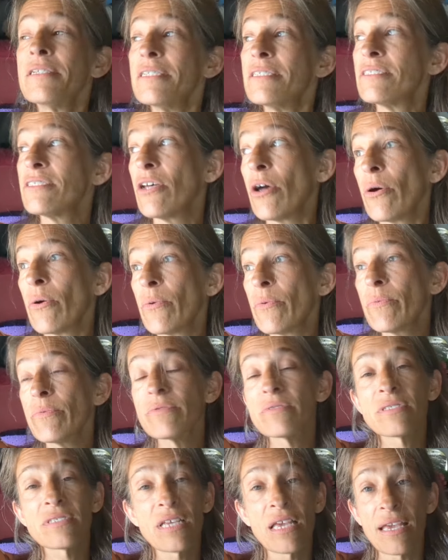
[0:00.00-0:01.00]
So
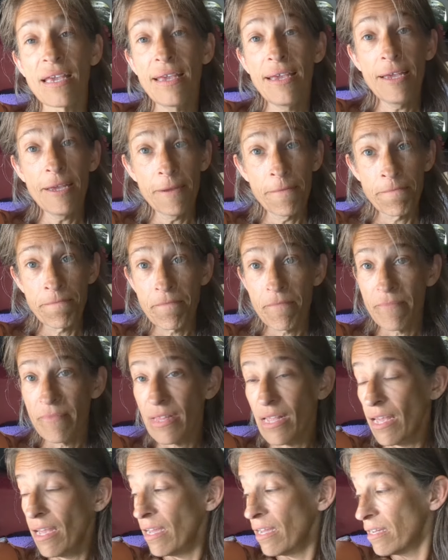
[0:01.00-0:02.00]
we'll see.
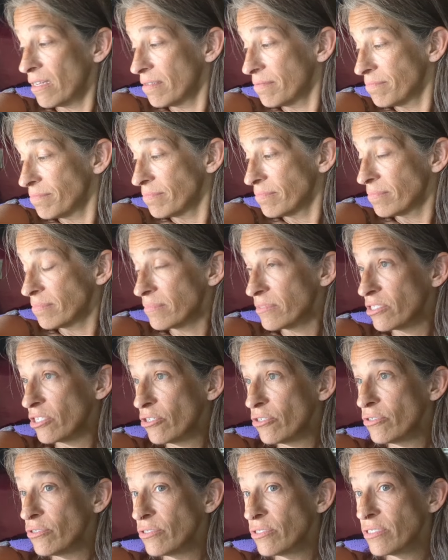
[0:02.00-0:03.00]

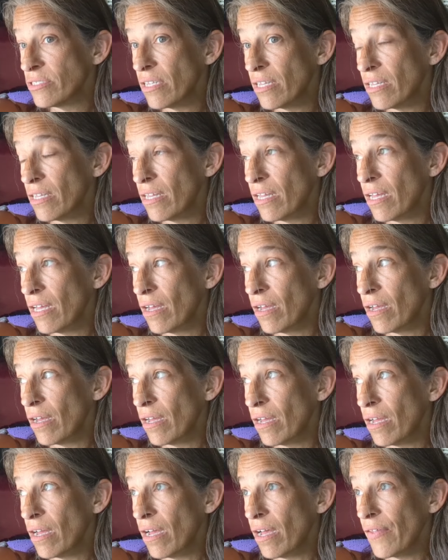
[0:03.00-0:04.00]
There's
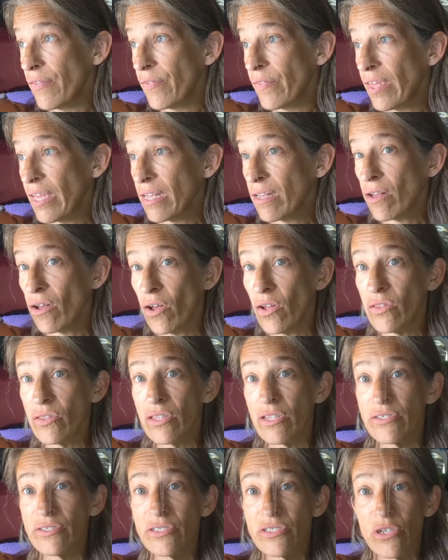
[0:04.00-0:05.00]
a thing called
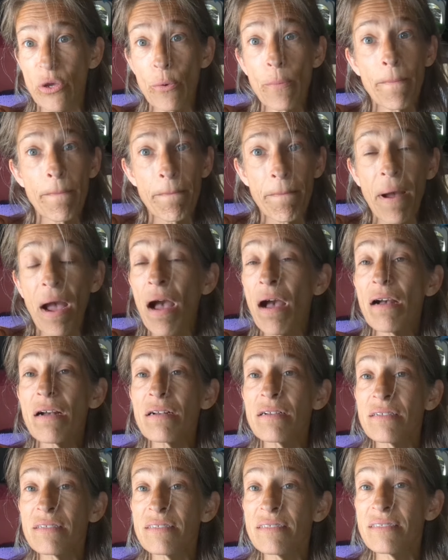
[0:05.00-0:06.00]
the
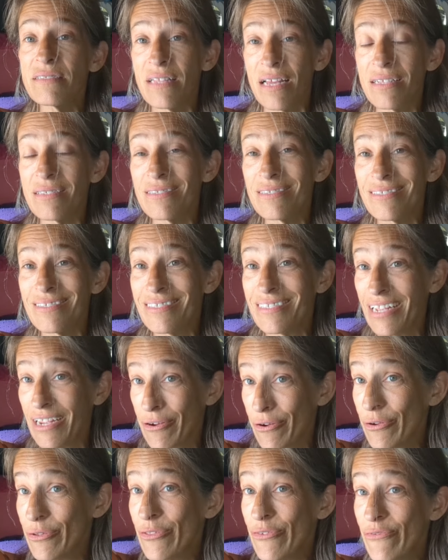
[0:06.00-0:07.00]
soapbox that's
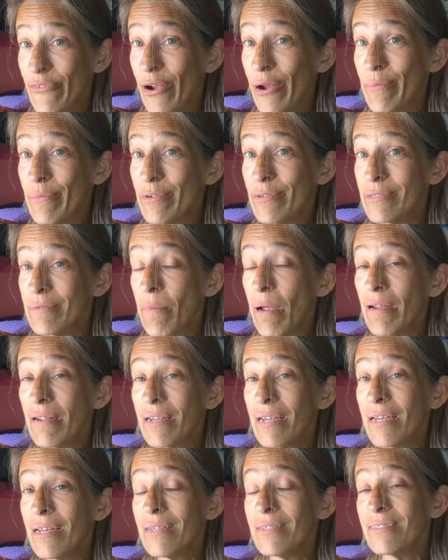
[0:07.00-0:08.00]
near the farmer's
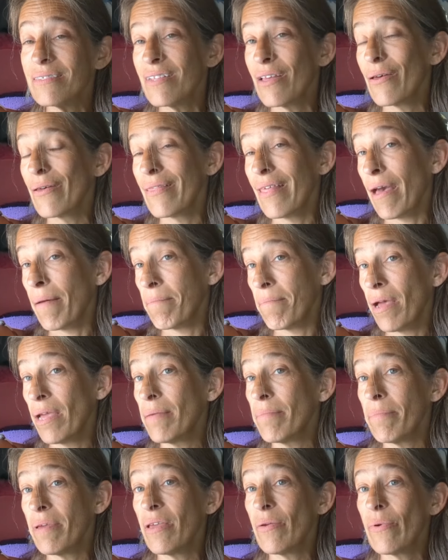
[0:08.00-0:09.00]
market. So that
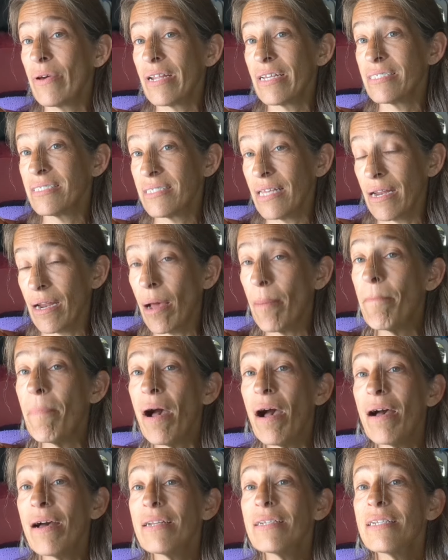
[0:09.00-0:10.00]
might be what I set up
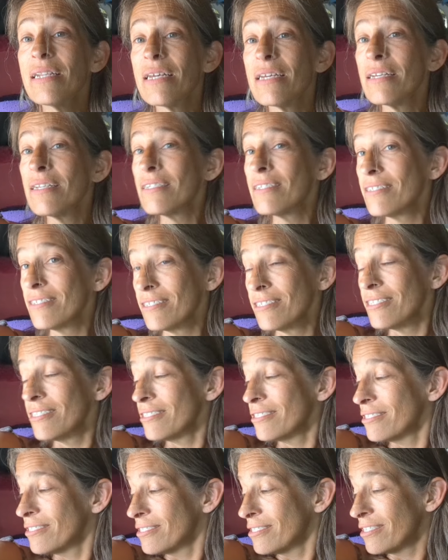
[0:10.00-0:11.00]
on.
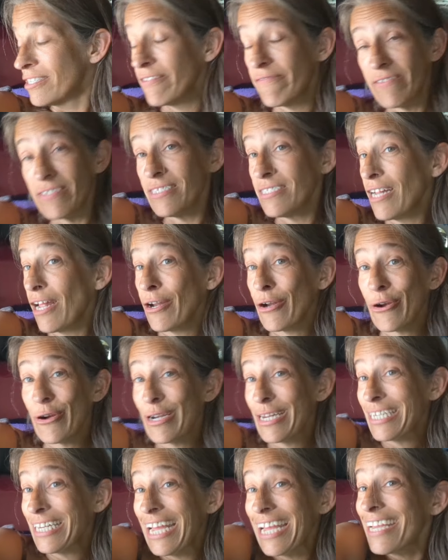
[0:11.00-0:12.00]
If it's not
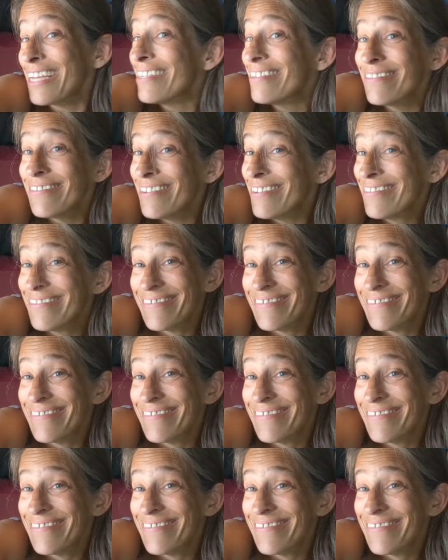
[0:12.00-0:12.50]
already taken,